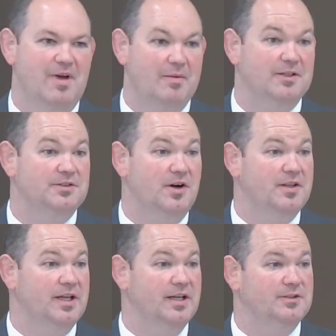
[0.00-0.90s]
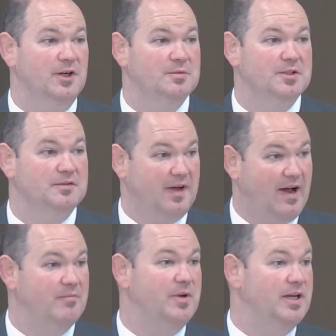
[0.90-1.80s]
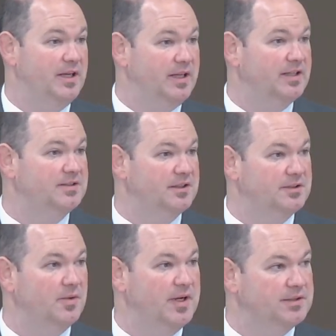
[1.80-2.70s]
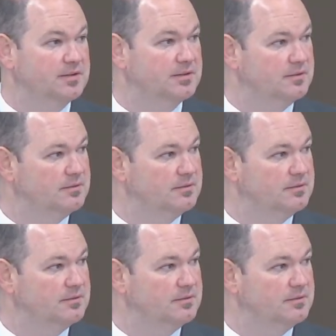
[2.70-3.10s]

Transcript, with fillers: Maybe you start thinking in terms of, I've been in that situation,